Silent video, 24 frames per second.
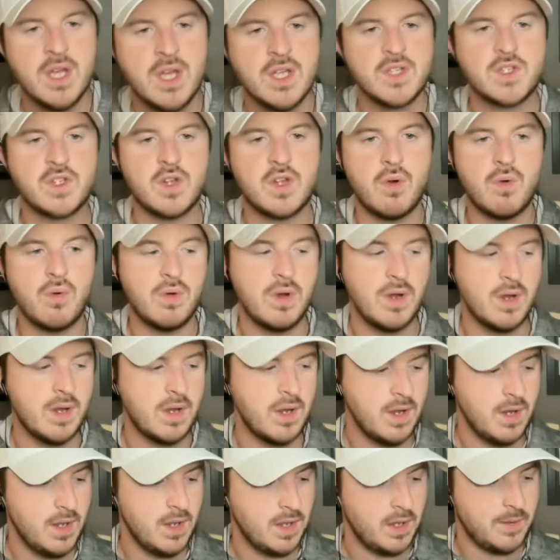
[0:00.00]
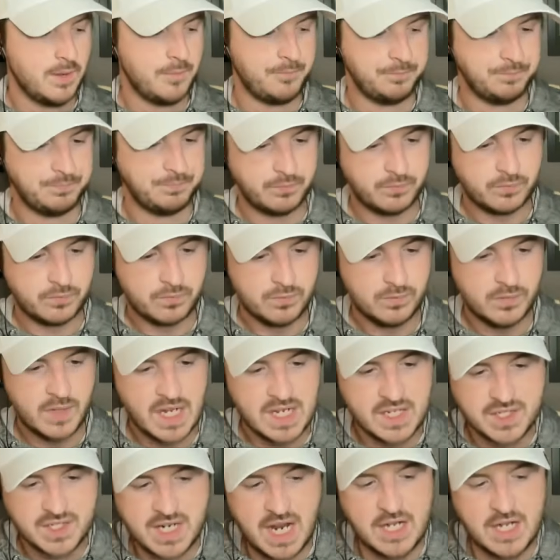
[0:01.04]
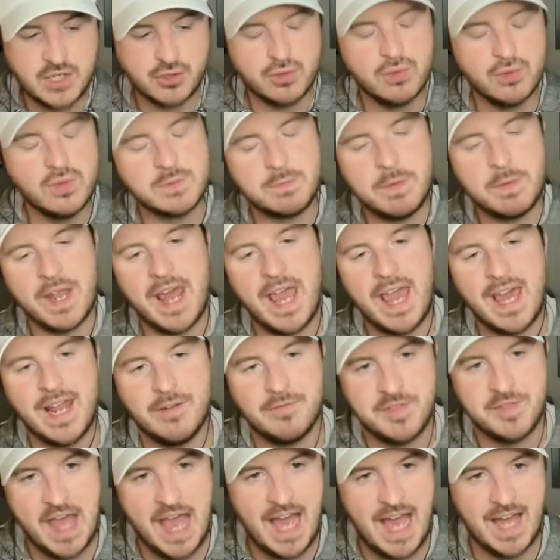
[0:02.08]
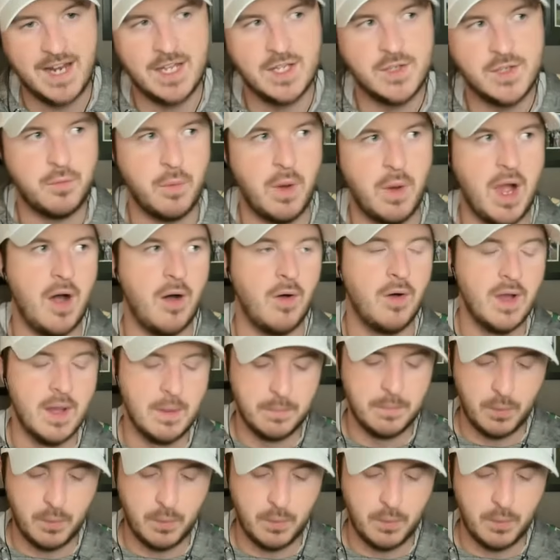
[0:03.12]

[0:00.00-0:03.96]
So Scott Drew has been ahead of that as well.